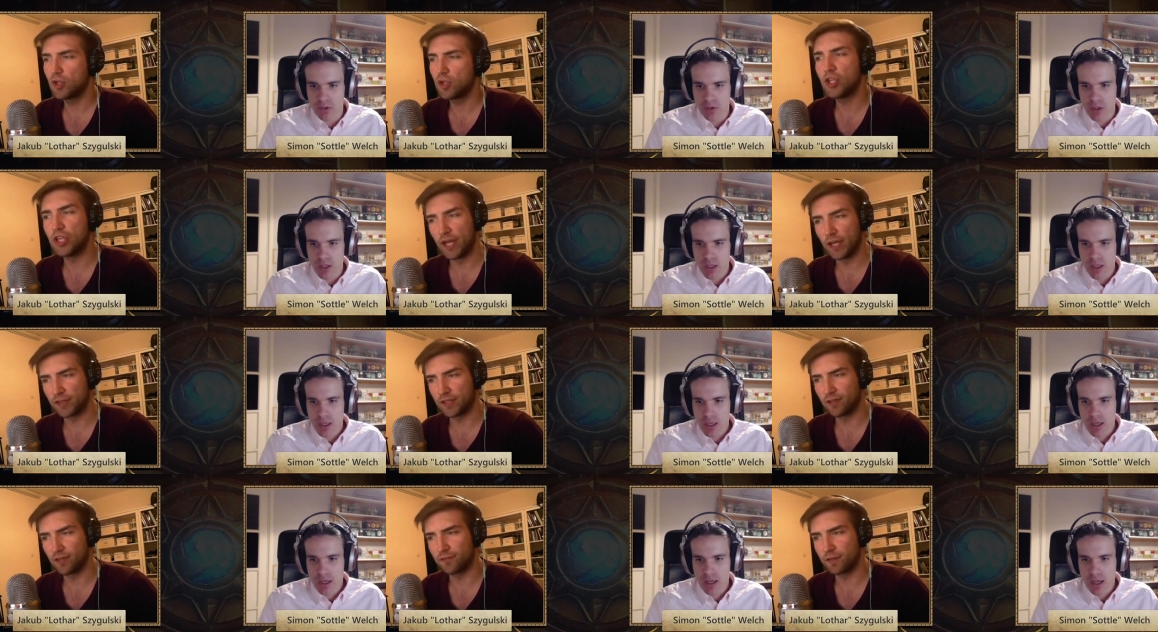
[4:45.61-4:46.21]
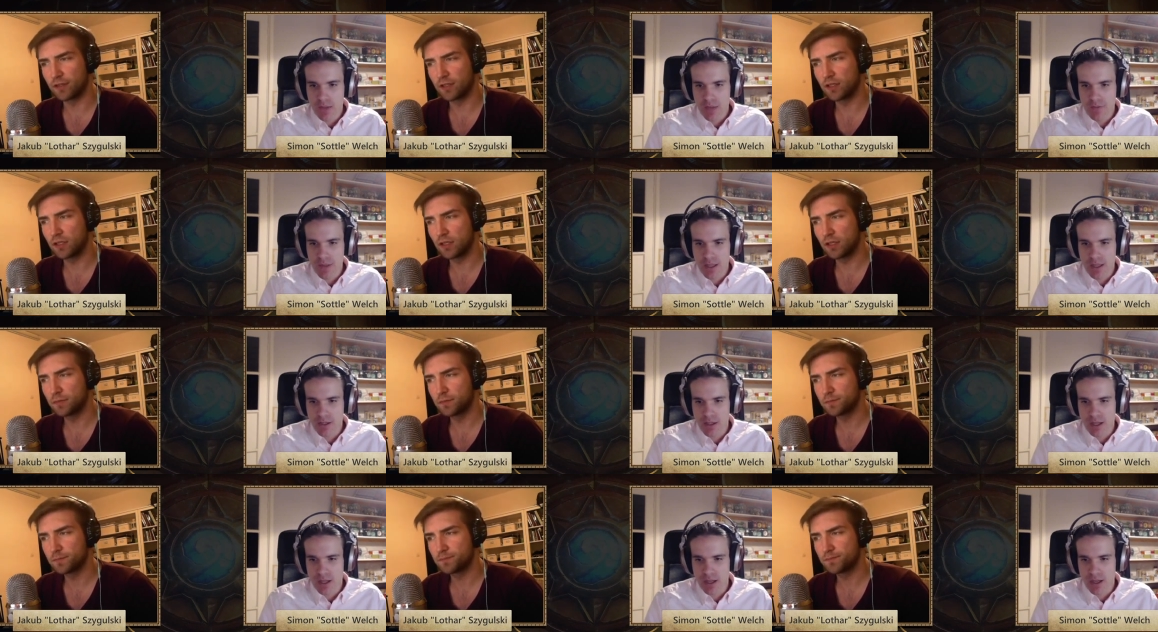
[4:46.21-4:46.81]
Speaker 1: Yeah, definitely. And then
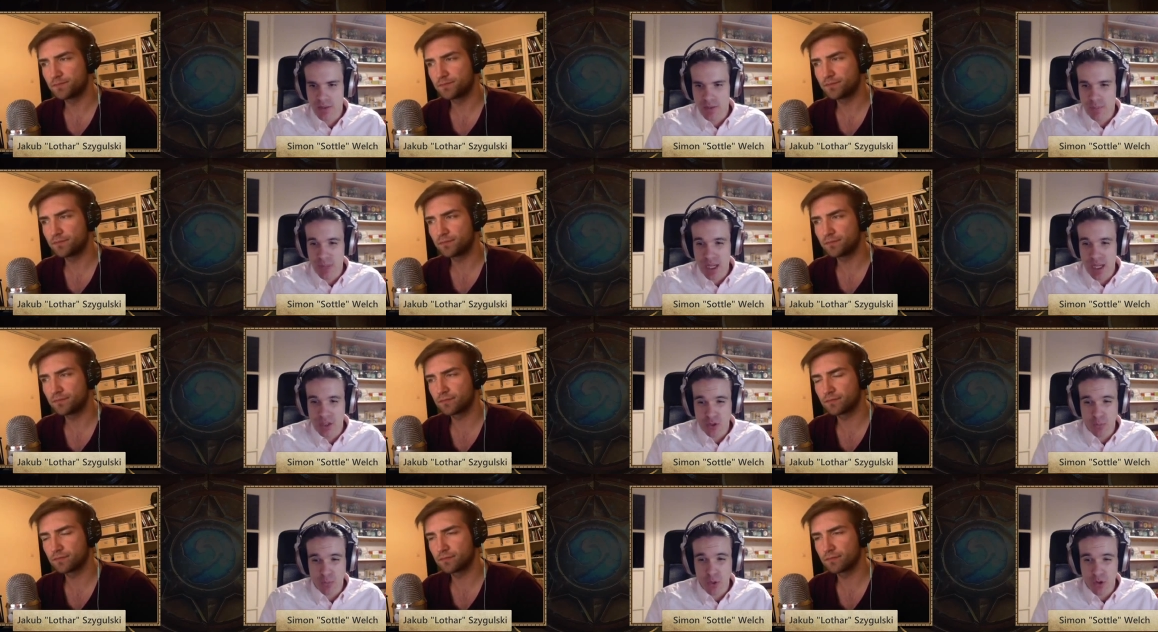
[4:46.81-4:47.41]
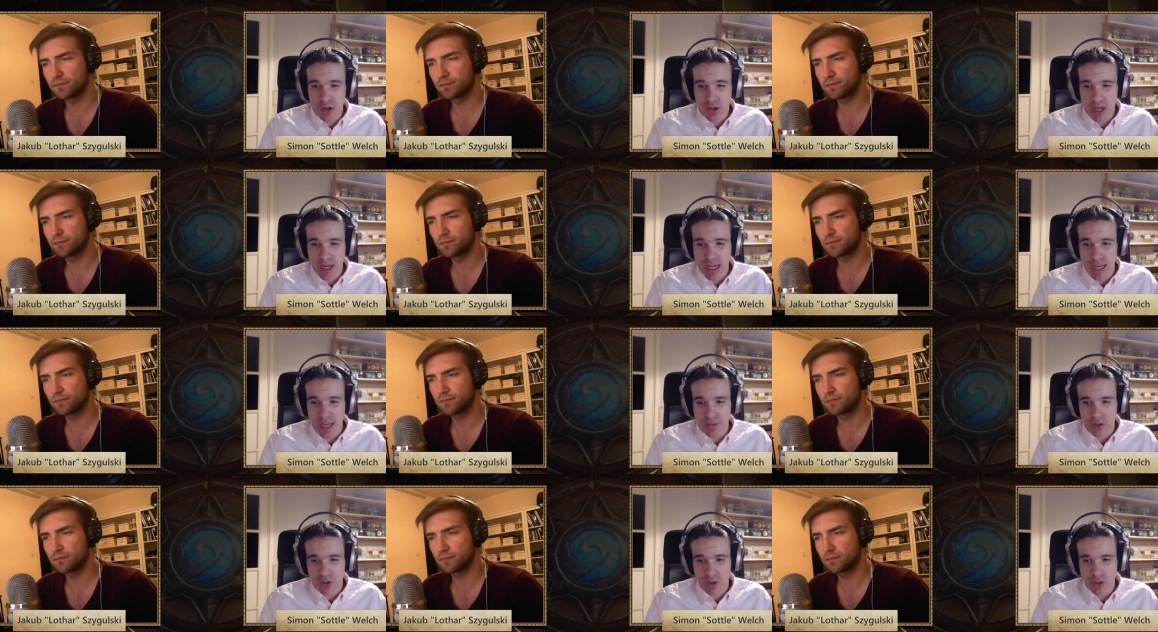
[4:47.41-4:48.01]
uh, the Patron Warrior has
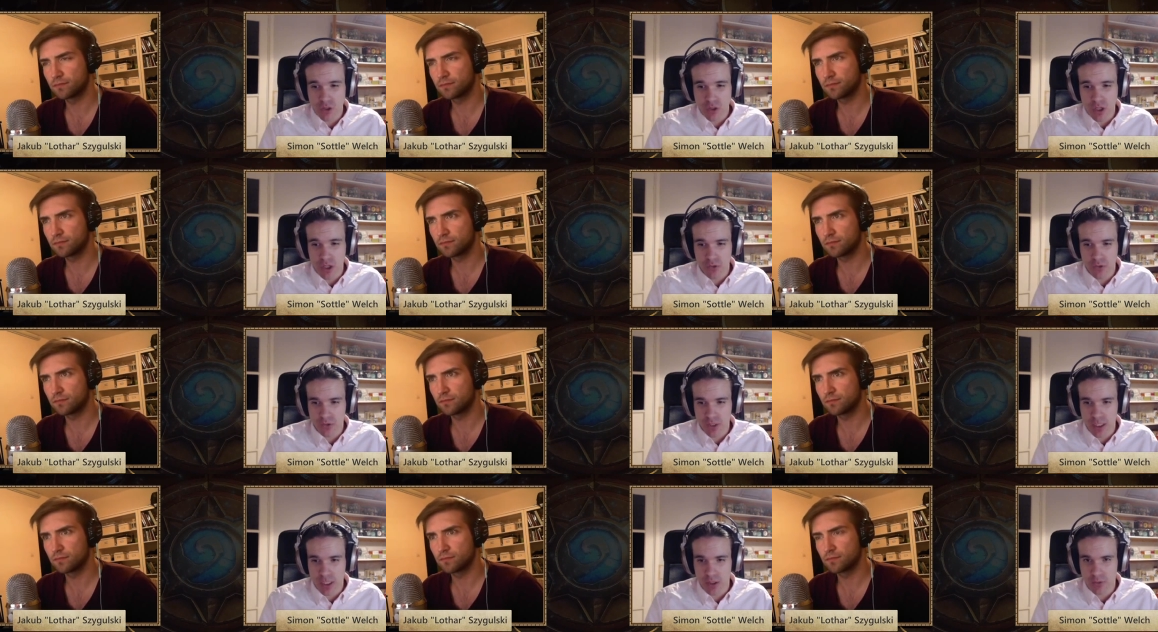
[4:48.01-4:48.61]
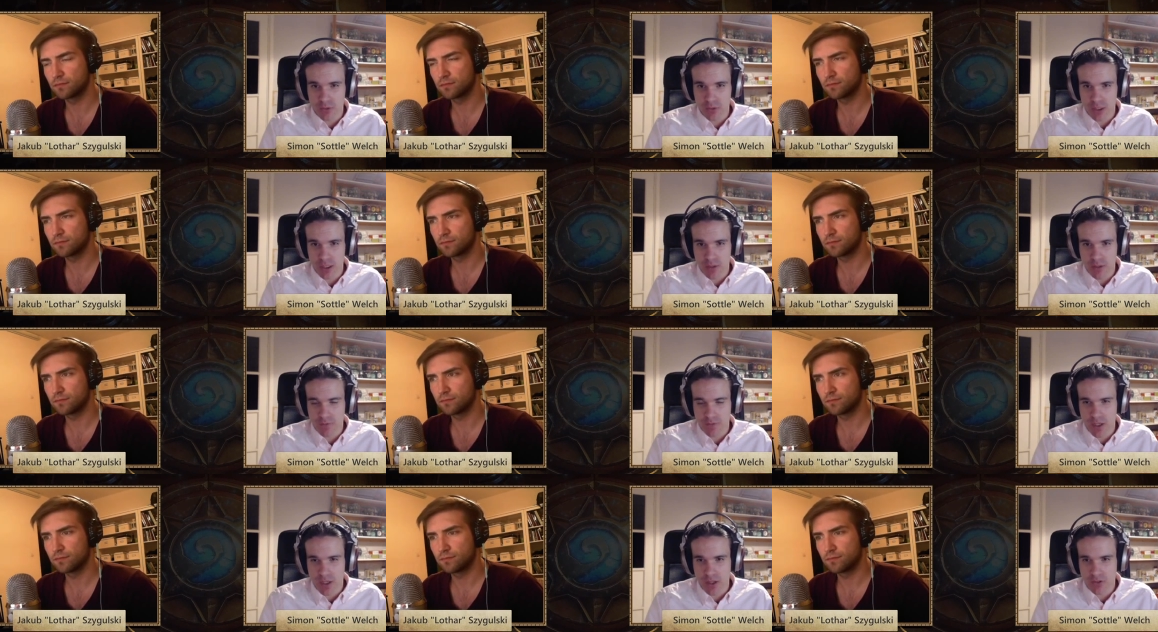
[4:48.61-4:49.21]
a good chance to get off to like a
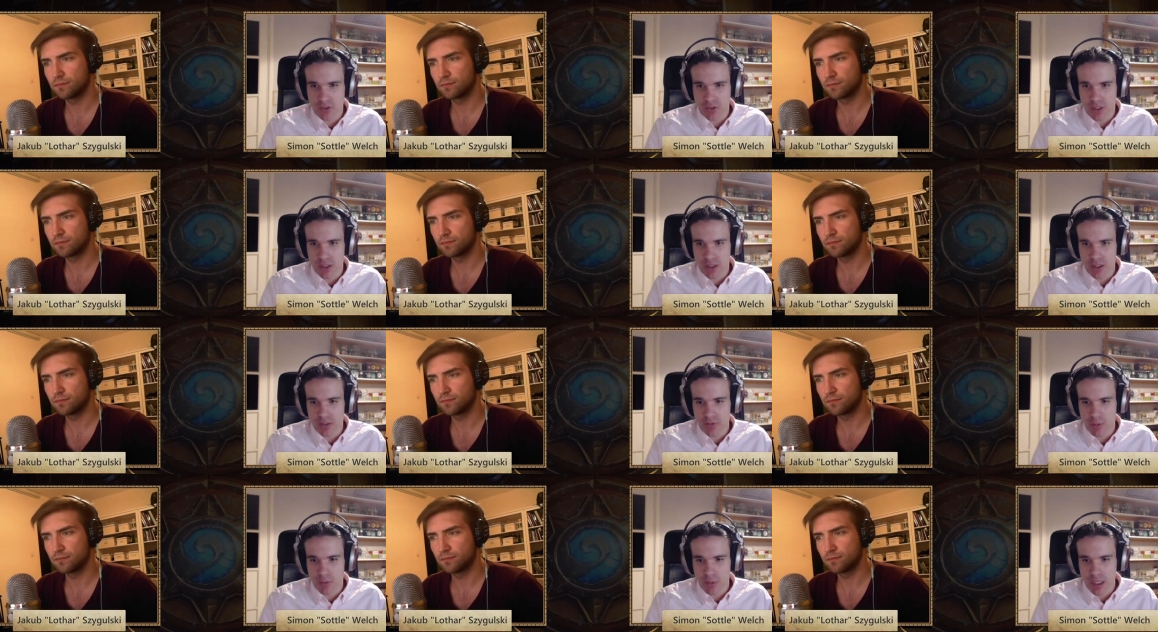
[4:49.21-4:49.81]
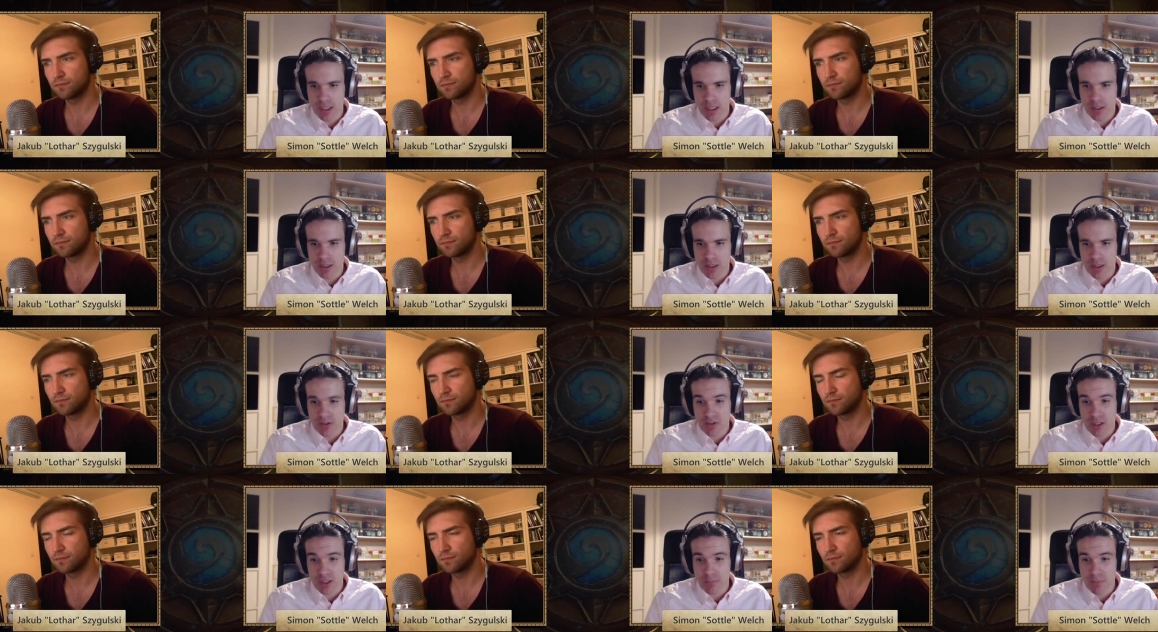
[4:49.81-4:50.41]
fast start if you're playing cards
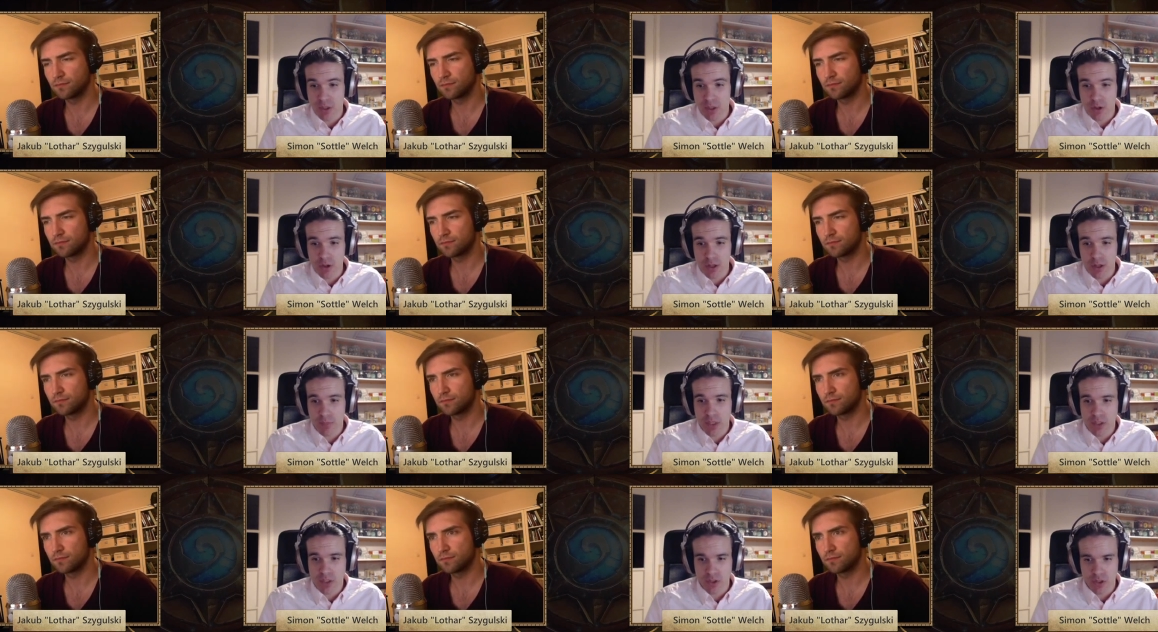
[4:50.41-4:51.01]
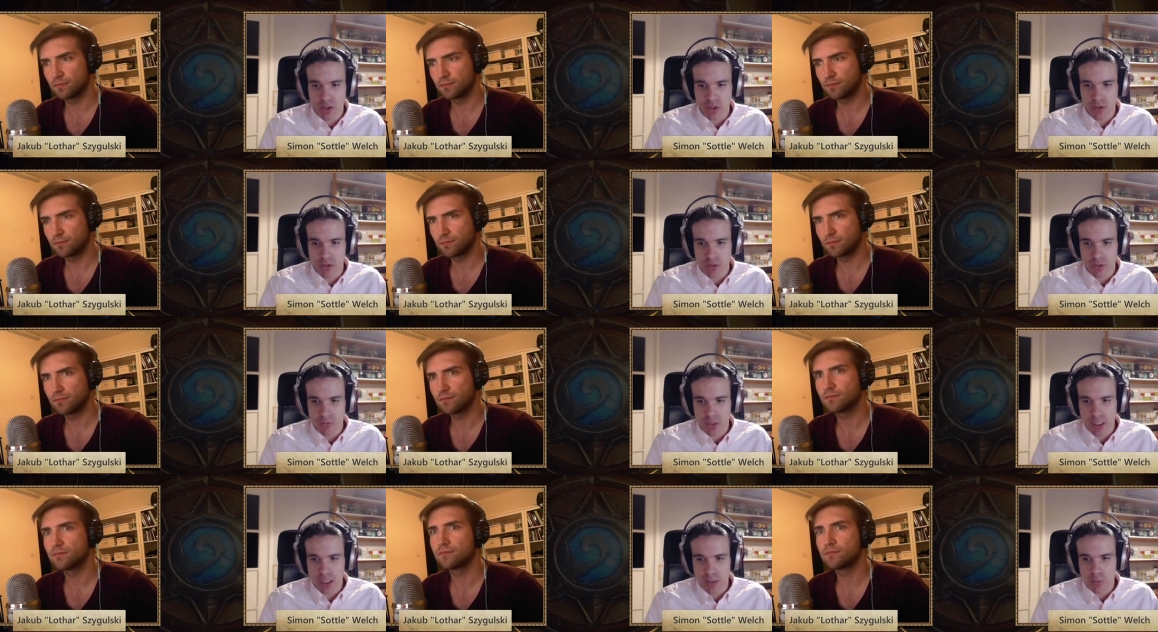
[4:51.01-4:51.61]
like Mirror Image and you can
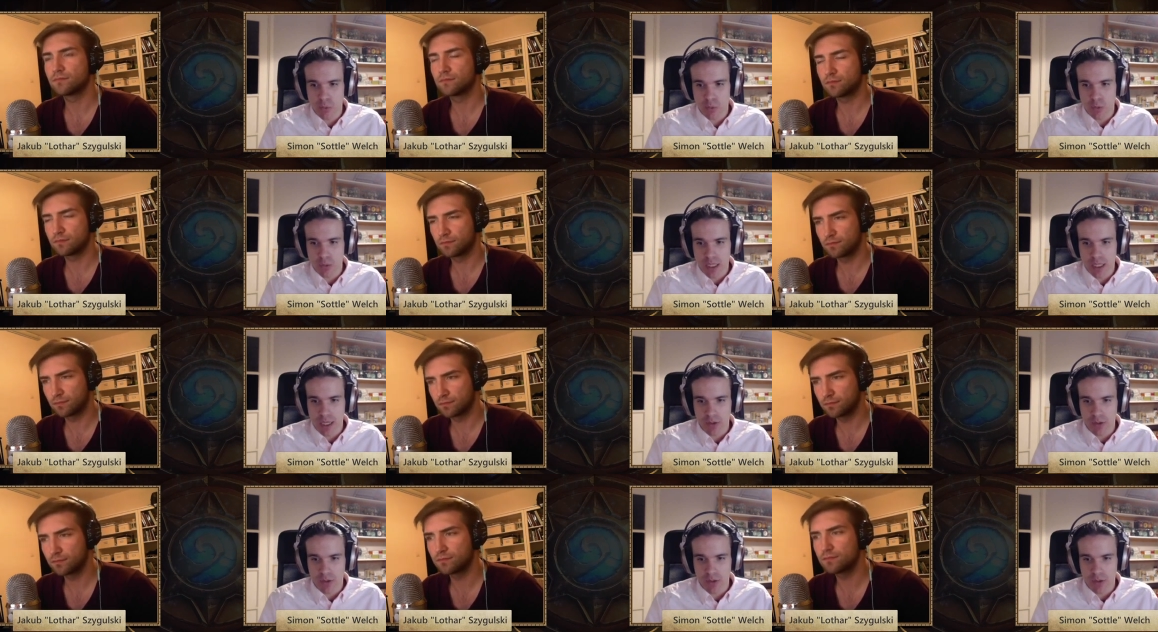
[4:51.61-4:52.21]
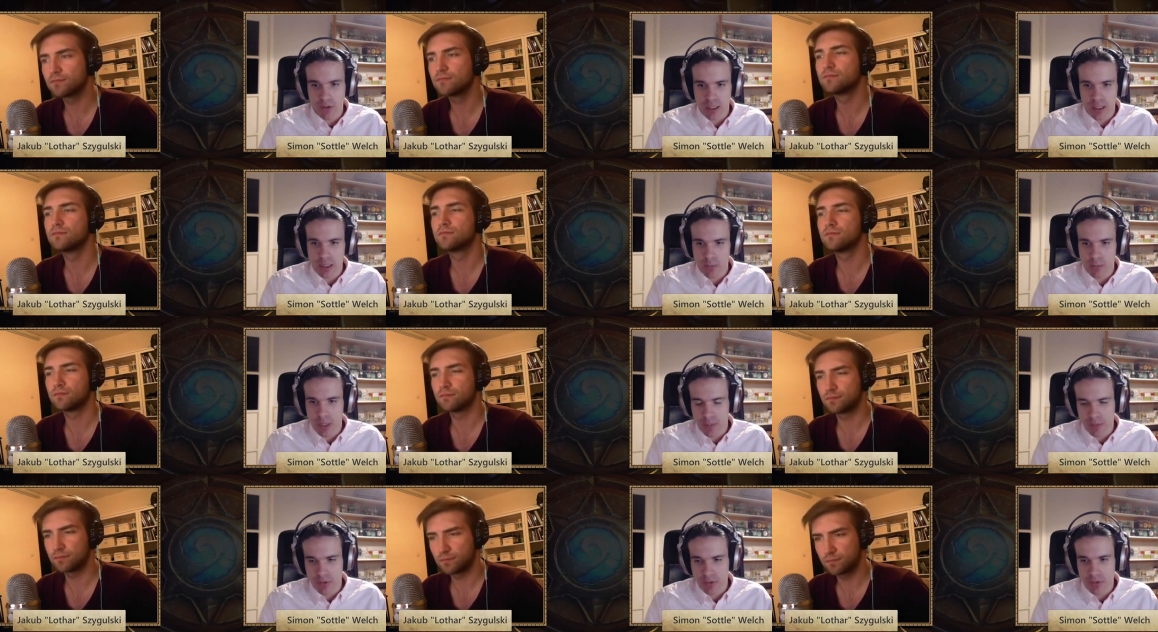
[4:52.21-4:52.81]
really wall out the early
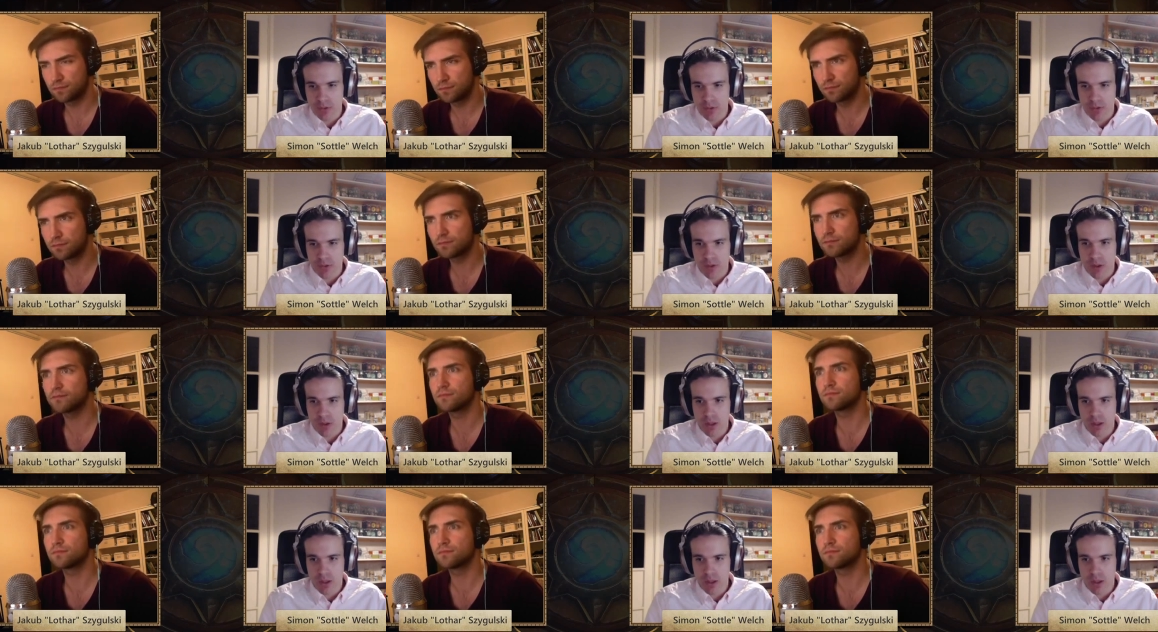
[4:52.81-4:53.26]
weapons.